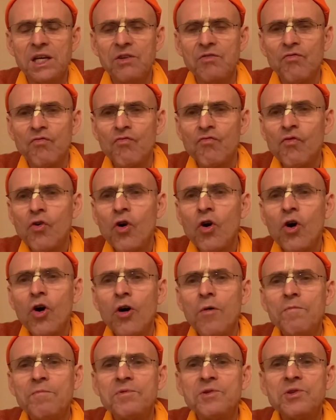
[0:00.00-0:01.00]

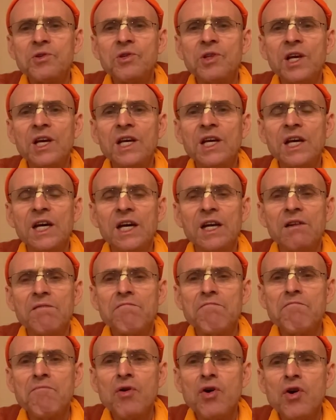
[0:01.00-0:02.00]
robbed, they had
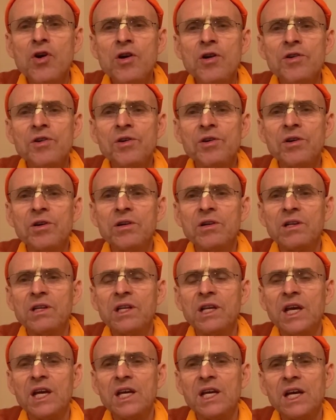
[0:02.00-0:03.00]
murdered,
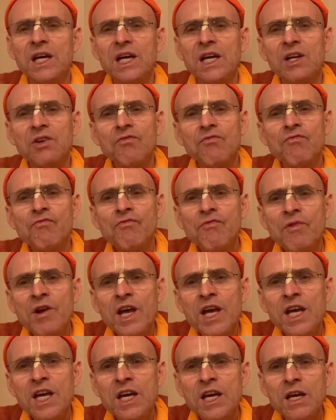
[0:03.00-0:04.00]
they had
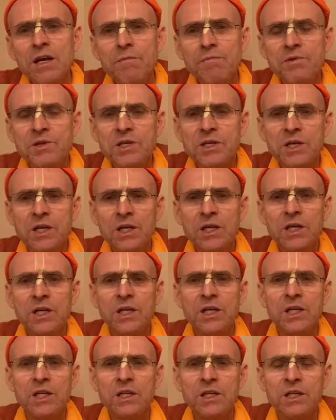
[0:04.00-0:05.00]
raped,
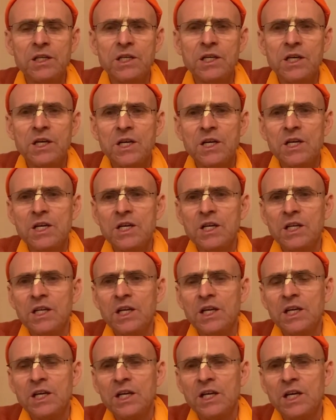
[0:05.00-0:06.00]
and
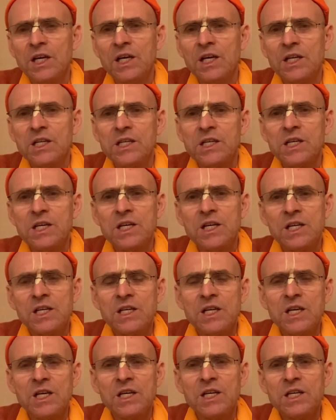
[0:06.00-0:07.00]
they had
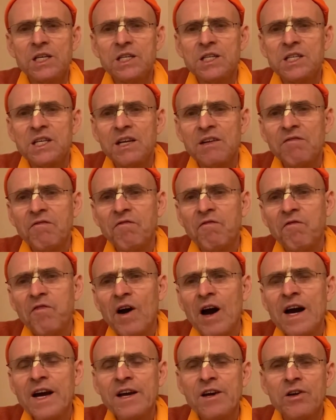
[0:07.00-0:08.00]
set
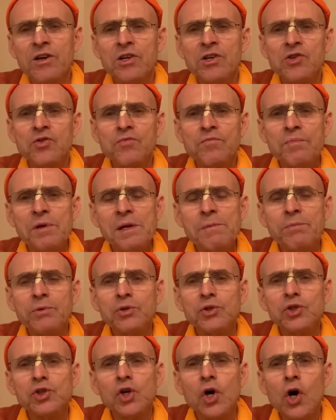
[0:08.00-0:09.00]
fire to
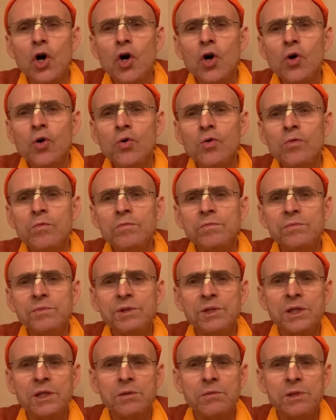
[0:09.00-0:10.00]
people's
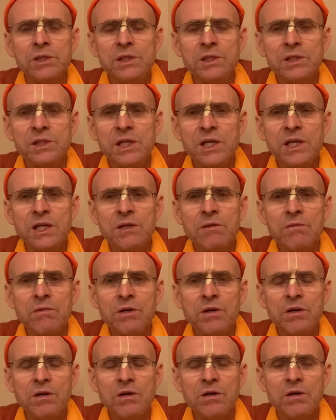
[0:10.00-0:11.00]
homes. I mean, they
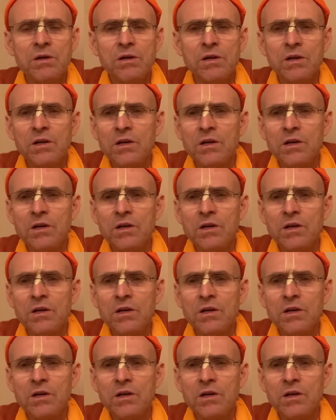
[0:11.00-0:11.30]
were